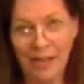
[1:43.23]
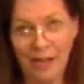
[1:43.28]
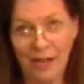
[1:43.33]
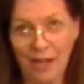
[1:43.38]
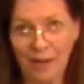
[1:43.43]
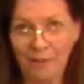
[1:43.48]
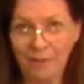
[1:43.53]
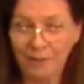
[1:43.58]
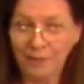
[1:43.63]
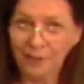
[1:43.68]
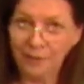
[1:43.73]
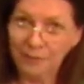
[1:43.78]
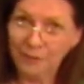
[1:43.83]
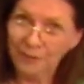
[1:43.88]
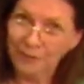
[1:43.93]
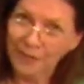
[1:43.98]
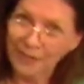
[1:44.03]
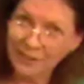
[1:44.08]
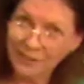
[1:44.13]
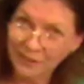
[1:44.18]
off the
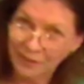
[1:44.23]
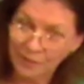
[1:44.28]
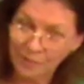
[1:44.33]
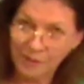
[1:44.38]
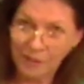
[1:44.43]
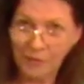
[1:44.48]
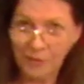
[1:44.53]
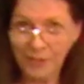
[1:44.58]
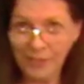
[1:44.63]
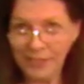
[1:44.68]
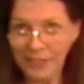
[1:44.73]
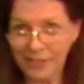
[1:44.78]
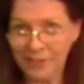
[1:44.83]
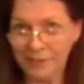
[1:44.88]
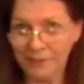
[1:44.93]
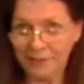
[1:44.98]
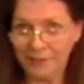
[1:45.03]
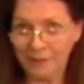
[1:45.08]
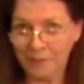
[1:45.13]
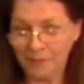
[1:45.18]
differential between it
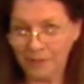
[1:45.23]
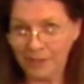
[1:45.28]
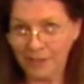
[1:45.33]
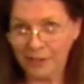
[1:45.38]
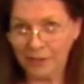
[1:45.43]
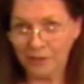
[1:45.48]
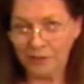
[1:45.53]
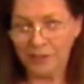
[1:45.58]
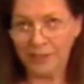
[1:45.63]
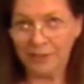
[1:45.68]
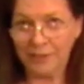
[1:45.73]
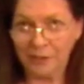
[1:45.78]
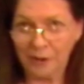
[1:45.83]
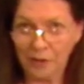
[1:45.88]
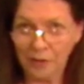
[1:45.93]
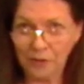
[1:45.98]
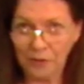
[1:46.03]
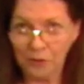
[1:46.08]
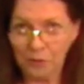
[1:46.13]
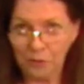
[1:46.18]
and something else that's
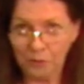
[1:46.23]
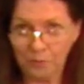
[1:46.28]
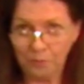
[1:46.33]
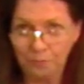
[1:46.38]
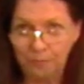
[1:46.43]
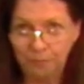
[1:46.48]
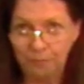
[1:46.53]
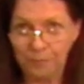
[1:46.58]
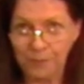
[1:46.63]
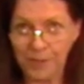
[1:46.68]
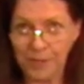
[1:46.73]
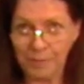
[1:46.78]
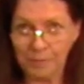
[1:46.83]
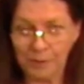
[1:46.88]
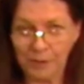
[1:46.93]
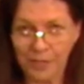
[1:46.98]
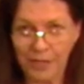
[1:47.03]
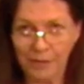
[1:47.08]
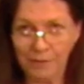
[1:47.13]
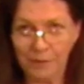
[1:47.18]
also being
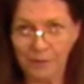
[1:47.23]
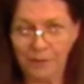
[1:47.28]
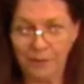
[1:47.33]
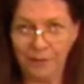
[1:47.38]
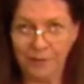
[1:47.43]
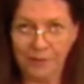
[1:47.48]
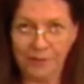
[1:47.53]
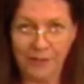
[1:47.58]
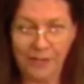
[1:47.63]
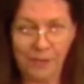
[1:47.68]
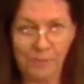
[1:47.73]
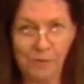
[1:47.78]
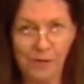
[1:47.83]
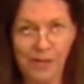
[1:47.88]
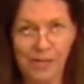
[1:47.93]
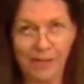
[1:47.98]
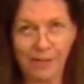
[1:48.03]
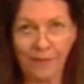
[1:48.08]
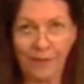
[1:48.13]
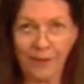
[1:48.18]
played with in the same
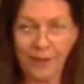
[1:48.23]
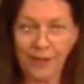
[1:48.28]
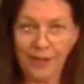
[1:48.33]
way.